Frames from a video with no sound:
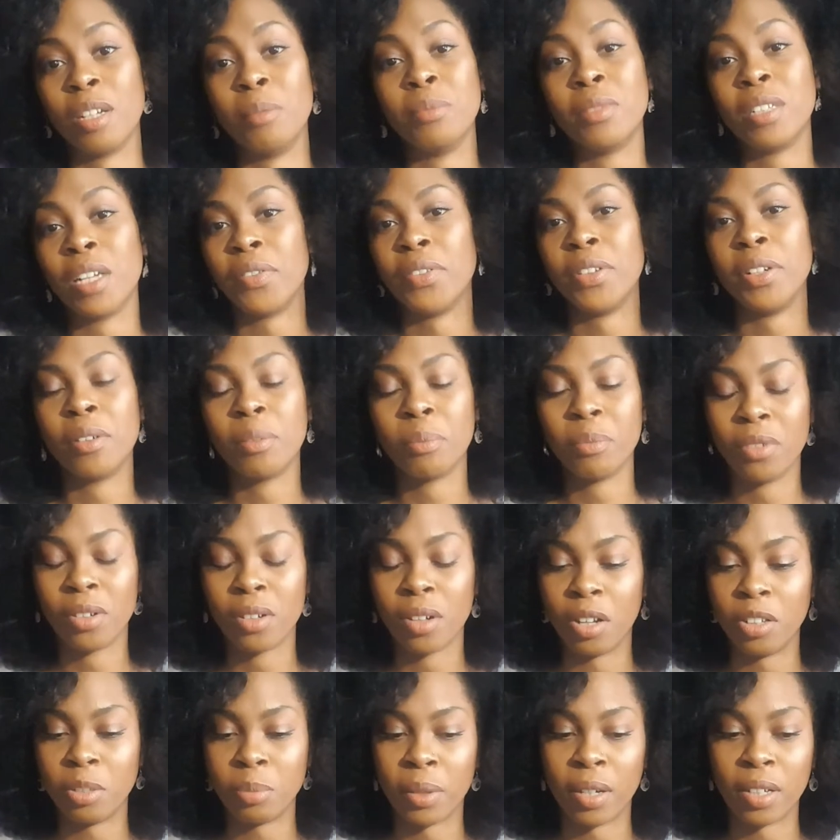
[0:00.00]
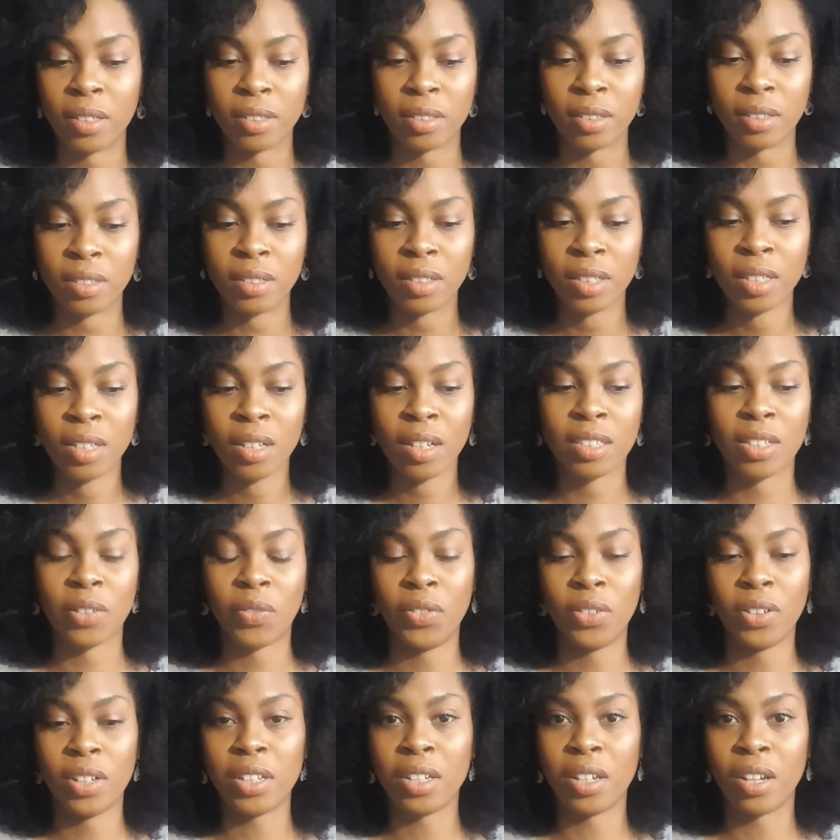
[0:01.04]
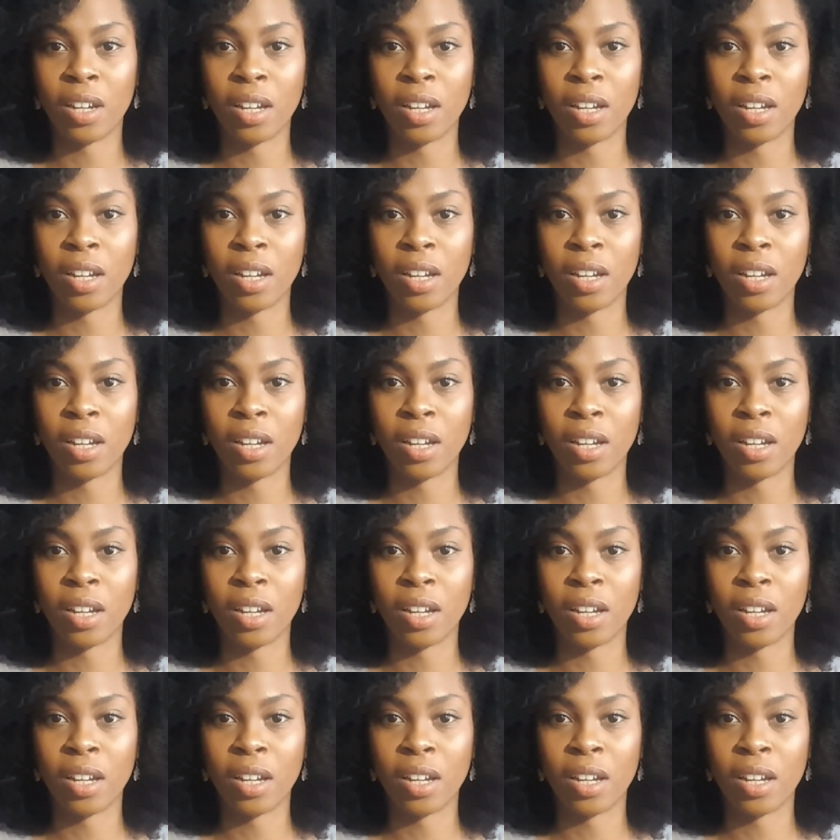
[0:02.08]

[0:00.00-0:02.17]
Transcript: I'm definitely a more clothes person because I feel like